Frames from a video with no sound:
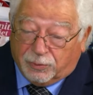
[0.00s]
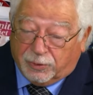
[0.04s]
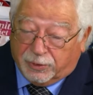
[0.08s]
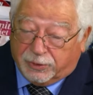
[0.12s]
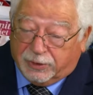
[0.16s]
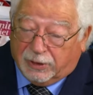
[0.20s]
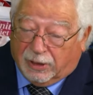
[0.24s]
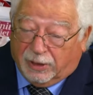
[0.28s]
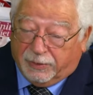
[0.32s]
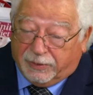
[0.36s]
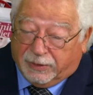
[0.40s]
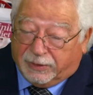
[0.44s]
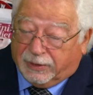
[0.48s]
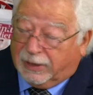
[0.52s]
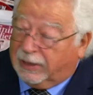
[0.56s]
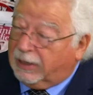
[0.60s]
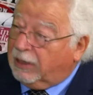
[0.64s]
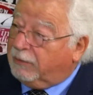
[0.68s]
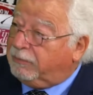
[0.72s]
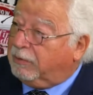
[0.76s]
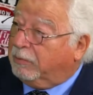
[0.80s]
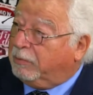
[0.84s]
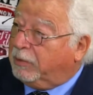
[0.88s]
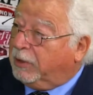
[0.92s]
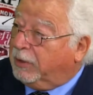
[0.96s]
the time. I think they
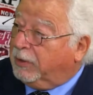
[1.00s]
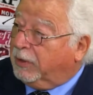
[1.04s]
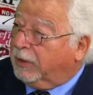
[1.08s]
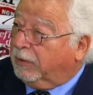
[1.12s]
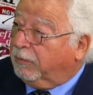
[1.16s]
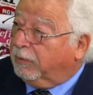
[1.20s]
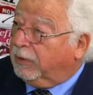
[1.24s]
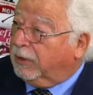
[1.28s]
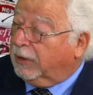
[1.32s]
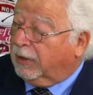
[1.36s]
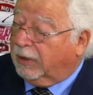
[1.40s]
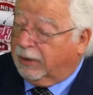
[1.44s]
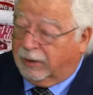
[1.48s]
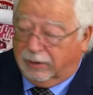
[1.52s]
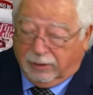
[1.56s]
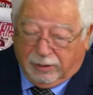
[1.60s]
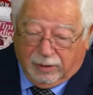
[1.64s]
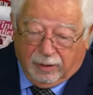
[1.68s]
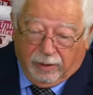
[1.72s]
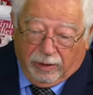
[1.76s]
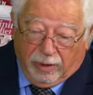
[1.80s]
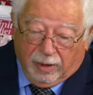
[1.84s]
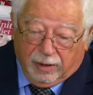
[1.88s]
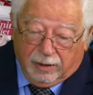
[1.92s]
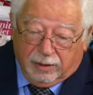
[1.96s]
love him, don't they, really? Yeah,
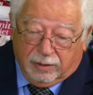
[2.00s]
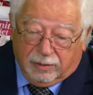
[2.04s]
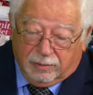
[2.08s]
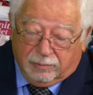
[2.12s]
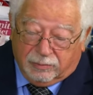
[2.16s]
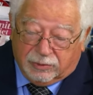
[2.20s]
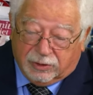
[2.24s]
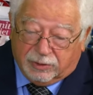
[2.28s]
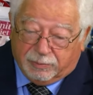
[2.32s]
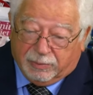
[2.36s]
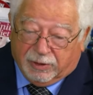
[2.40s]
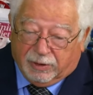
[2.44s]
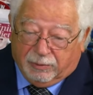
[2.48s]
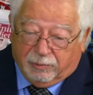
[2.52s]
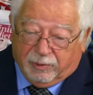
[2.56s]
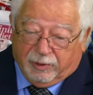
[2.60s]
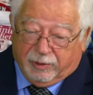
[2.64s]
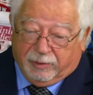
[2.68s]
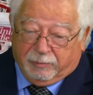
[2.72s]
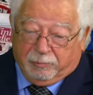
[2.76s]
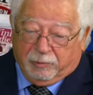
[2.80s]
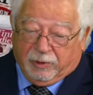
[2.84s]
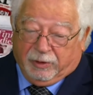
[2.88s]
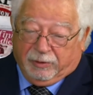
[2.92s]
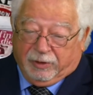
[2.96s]
yeah. Doesn't matter
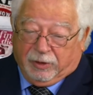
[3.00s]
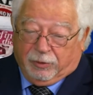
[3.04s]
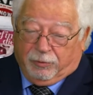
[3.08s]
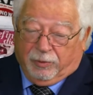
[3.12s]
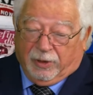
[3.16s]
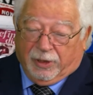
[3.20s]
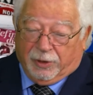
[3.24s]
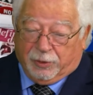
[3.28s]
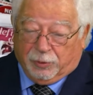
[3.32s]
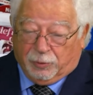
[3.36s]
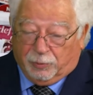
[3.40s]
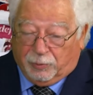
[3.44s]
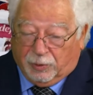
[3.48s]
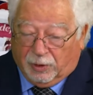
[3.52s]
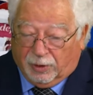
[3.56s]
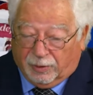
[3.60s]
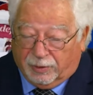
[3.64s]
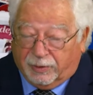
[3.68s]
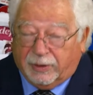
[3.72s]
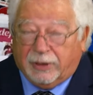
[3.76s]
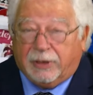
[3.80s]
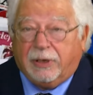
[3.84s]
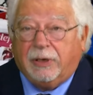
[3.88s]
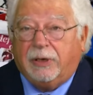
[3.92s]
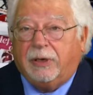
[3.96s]
whether, whether he's right or wrong,
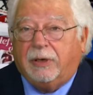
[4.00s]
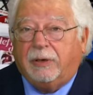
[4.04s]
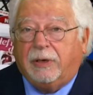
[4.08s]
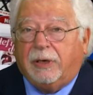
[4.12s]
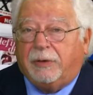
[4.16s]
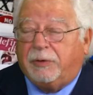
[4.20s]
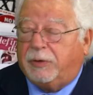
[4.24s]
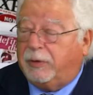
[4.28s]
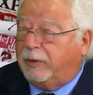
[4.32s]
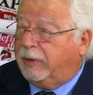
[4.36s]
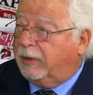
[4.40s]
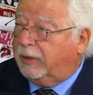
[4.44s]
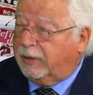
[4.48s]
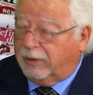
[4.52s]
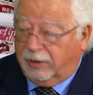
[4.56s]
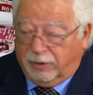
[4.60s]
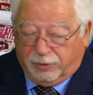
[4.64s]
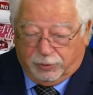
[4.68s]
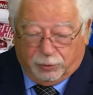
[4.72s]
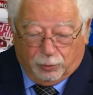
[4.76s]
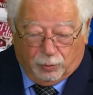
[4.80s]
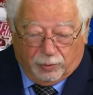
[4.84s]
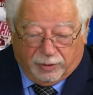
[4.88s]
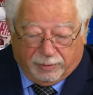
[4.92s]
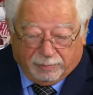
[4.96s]
they're going to yeah.
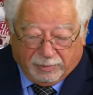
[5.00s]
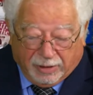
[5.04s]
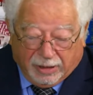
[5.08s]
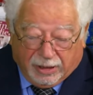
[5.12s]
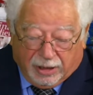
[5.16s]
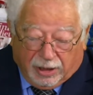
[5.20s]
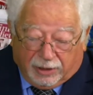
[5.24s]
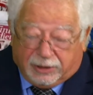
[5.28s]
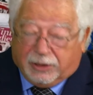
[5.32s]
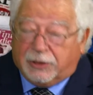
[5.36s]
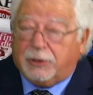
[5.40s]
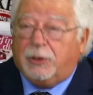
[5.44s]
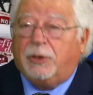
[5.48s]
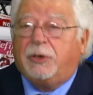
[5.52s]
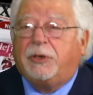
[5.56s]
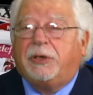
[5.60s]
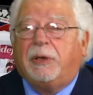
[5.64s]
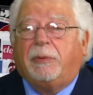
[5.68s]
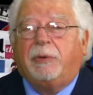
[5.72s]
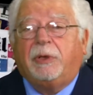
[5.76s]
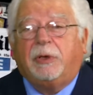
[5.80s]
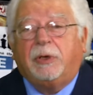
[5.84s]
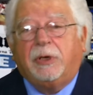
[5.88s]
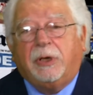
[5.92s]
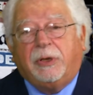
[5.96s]
adore him. I guess look at
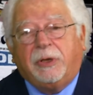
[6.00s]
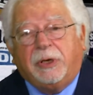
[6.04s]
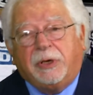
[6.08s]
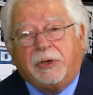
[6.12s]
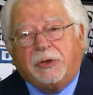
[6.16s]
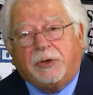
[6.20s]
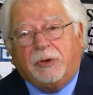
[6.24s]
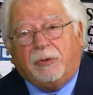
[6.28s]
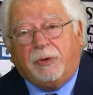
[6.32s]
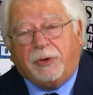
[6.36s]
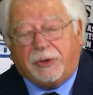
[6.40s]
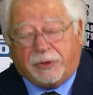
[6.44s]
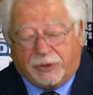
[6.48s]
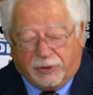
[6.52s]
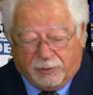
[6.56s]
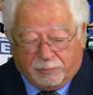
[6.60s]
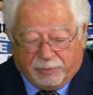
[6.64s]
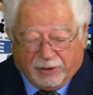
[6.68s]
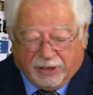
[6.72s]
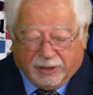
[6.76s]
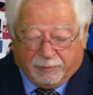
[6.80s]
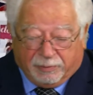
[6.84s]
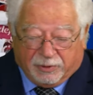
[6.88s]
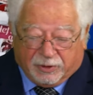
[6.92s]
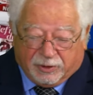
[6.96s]
some of the, these stories yeah. in the
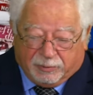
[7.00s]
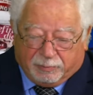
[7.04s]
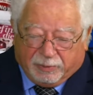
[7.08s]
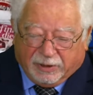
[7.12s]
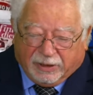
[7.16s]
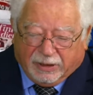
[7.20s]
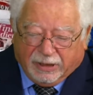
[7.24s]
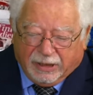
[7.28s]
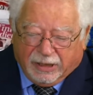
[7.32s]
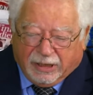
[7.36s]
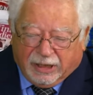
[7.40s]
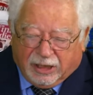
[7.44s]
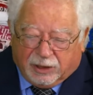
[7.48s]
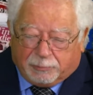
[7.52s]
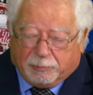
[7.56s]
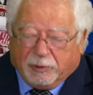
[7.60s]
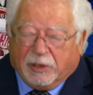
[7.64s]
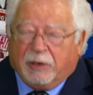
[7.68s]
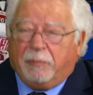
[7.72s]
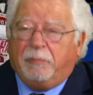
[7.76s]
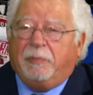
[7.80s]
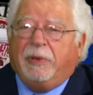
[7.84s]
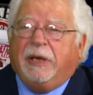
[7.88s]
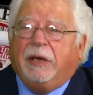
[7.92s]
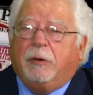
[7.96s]
papers. It's been, it's been
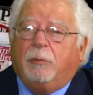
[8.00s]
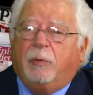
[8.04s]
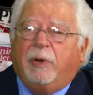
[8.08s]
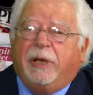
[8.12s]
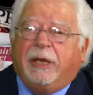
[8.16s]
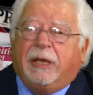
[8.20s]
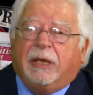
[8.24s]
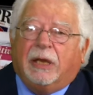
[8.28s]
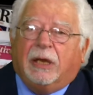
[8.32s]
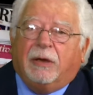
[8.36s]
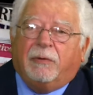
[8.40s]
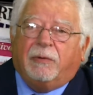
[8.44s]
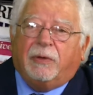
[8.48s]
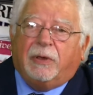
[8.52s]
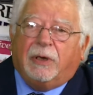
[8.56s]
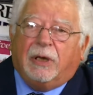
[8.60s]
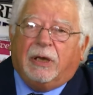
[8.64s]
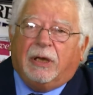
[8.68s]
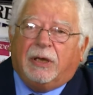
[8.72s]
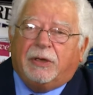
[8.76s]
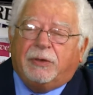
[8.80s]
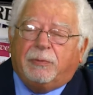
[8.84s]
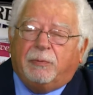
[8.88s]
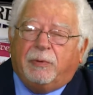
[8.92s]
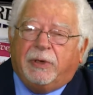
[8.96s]
a big week over the
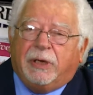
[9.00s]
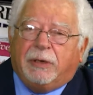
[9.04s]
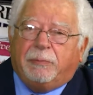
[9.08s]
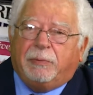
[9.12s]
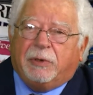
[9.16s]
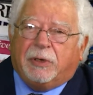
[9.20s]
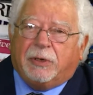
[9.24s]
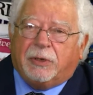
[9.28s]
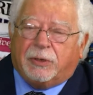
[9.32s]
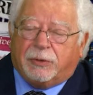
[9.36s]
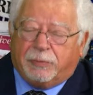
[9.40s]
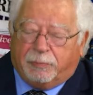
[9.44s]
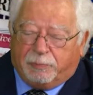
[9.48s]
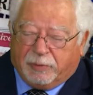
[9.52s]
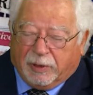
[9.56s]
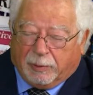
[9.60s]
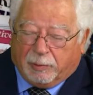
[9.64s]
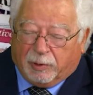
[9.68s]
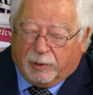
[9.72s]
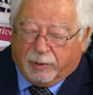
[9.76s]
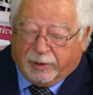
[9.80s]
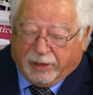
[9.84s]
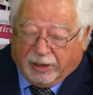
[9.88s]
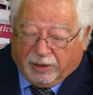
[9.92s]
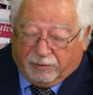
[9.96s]
last week because
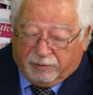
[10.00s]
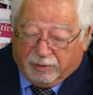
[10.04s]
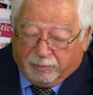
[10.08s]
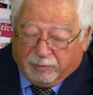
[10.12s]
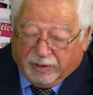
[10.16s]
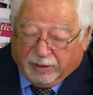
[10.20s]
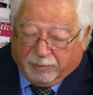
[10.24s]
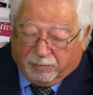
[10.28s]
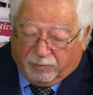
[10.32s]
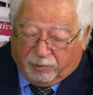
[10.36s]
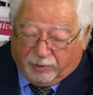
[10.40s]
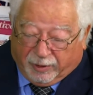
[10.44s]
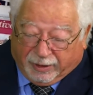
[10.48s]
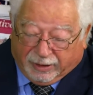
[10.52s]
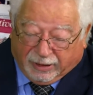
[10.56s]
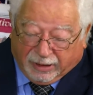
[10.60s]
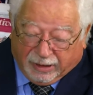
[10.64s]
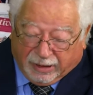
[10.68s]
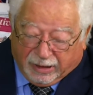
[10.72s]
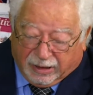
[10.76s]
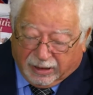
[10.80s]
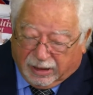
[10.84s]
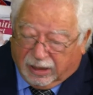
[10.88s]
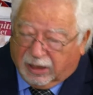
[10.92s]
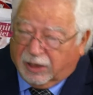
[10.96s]
people are now remembering
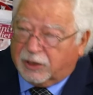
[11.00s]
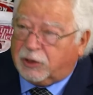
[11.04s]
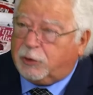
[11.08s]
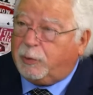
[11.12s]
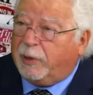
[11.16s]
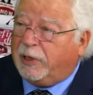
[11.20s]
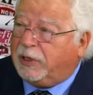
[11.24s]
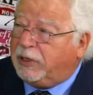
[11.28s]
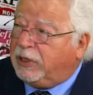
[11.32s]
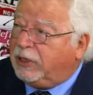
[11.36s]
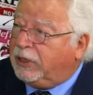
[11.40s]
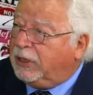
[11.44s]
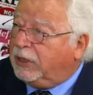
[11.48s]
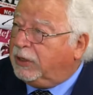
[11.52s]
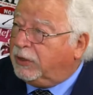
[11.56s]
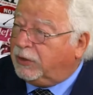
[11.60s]
uh, 20 years